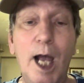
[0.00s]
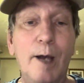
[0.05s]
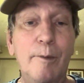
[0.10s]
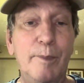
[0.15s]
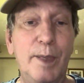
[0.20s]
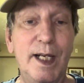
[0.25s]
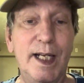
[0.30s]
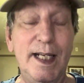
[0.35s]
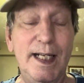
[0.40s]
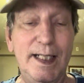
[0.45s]

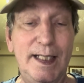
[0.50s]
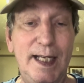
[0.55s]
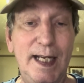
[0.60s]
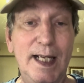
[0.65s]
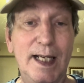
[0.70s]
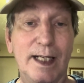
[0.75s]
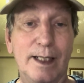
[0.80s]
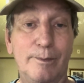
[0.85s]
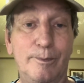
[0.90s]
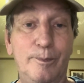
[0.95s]
but he
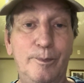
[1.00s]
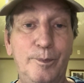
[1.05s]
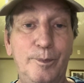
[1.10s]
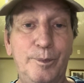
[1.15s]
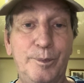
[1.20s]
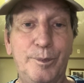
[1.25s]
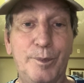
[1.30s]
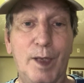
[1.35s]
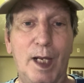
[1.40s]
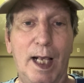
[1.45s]
did.
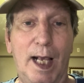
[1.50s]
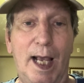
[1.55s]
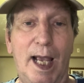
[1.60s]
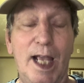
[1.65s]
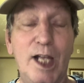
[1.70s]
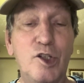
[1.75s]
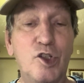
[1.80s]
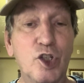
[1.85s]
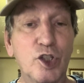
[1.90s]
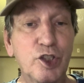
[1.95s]

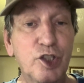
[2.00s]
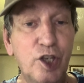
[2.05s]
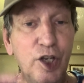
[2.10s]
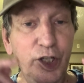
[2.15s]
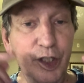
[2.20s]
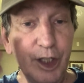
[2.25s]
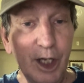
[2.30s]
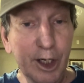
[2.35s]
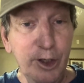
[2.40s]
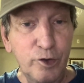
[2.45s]
He just
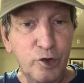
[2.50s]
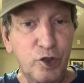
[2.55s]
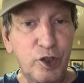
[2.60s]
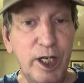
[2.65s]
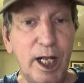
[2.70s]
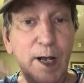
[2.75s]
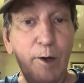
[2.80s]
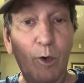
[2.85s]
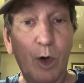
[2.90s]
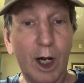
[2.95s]
couldn't
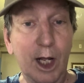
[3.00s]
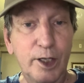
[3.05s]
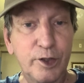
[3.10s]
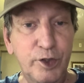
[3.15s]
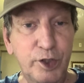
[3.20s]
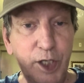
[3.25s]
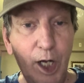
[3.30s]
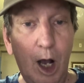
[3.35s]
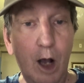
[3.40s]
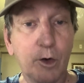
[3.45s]
understand what I
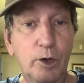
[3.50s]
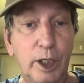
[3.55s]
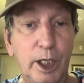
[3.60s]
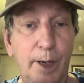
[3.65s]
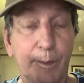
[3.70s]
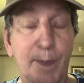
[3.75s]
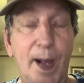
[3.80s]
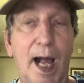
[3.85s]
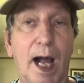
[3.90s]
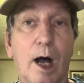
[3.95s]
was talking
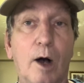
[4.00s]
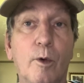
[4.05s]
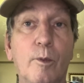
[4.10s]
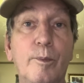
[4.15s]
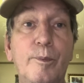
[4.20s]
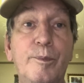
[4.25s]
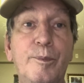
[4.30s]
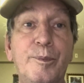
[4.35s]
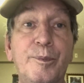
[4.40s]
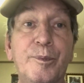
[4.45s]
about.
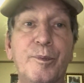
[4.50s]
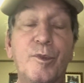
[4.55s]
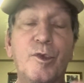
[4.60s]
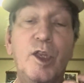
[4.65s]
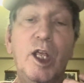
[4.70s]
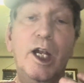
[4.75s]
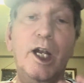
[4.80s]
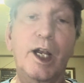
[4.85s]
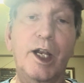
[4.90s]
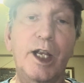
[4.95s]

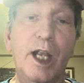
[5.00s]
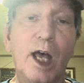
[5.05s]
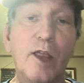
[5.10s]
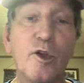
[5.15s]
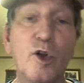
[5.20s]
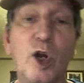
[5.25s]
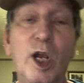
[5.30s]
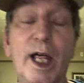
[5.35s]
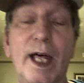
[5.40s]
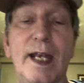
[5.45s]
Then
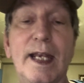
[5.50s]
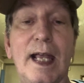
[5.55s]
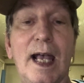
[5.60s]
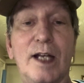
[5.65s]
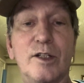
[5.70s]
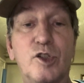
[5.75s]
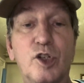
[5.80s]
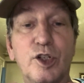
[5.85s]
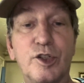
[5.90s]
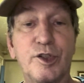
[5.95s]
another lady
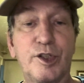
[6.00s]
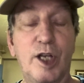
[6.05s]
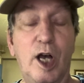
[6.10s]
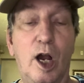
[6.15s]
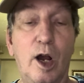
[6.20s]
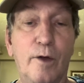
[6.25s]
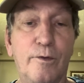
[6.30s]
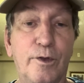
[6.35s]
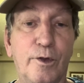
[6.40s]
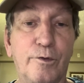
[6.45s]
I just
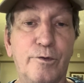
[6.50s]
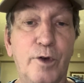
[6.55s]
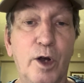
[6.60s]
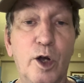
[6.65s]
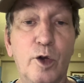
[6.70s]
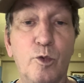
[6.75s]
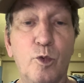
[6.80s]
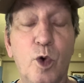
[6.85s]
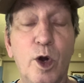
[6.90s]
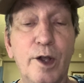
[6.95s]
got off the
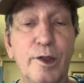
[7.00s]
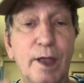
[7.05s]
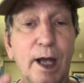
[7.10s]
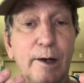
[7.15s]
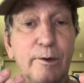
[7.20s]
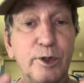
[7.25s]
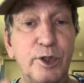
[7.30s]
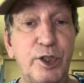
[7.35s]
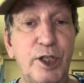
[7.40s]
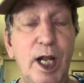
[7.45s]
phone with, I
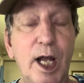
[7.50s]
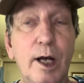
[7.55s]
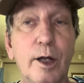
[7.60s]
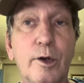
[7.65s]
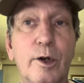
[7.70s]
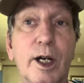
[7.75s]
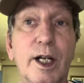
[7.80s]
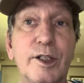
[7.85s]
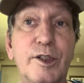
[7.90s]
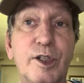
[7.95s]
was telling
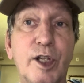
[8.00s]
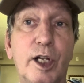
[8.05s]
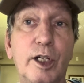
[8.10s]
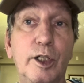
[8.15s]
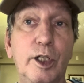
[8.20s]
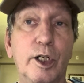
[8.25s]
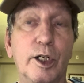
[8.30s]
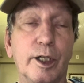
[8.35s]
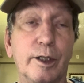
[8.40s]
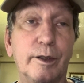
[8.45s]
her, I said,
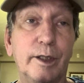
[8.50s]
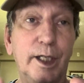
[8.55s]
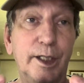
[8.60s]
look,